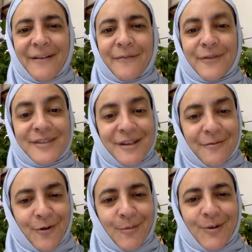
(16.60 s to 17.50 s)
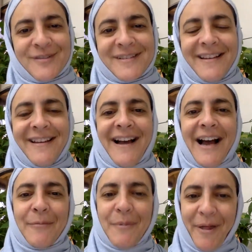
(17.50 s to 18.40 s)
First and foremost,
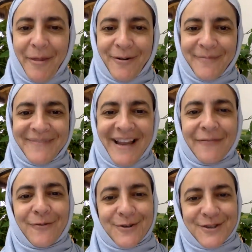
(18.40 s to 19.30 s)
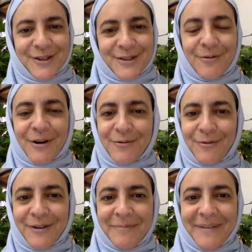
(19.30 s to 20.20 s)
I'm a mother. I have four children who are
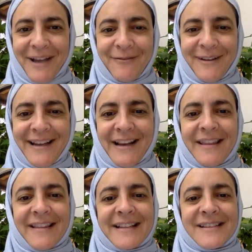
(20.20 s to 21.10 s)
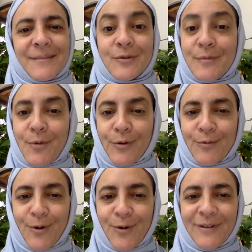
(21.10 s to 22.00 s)
grown up now, and I think that's the most
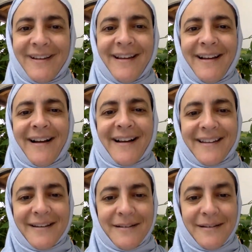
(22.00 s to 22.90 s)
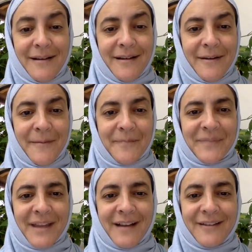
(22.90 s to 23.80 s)
important role I can
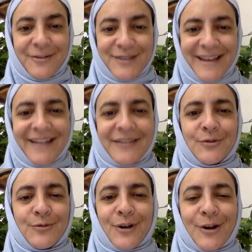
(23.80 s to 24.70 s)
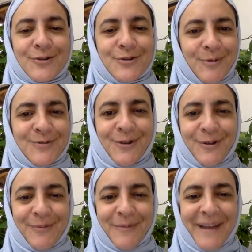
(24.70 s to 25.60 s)
undertake to contribute to
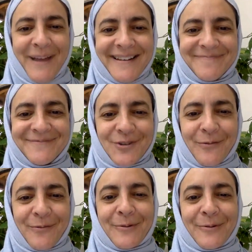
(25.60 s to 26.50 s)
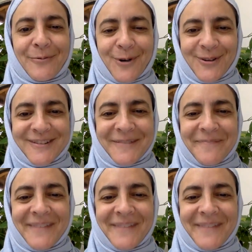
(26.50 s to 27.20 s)
humanity, to a better world.